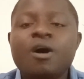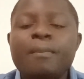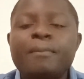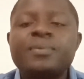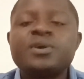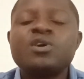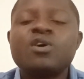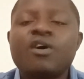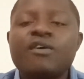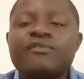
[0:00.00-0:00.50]

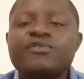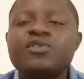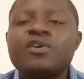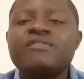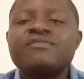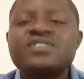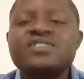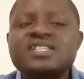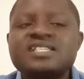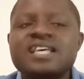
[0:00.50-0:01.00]
Copy of
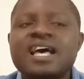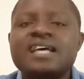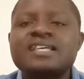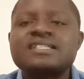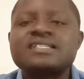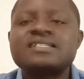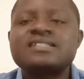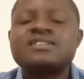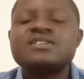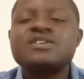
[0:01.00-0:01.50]
your
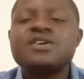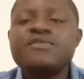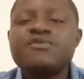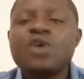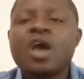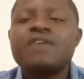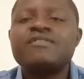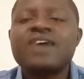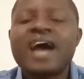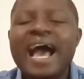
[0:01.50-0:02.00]
visas.
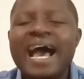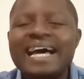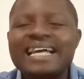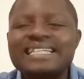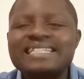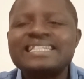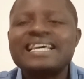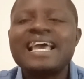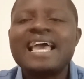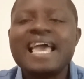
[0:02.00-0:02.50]
If you have
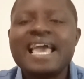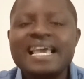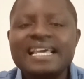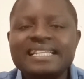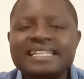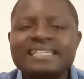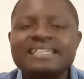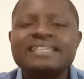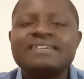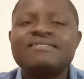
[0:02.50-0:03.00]
had
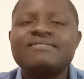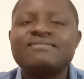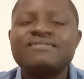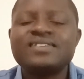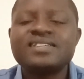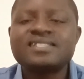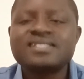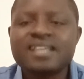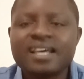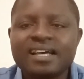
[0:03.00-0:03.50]
any
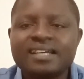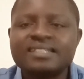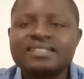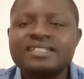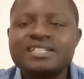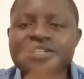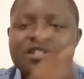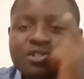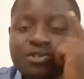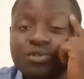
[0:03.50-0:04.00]
visa
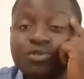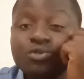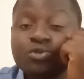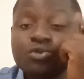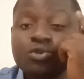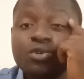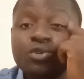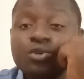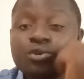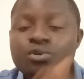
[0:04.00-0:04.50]

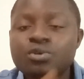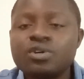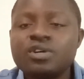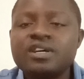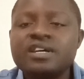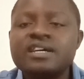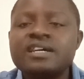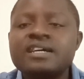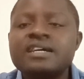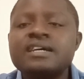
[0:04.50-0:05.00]
issued to you,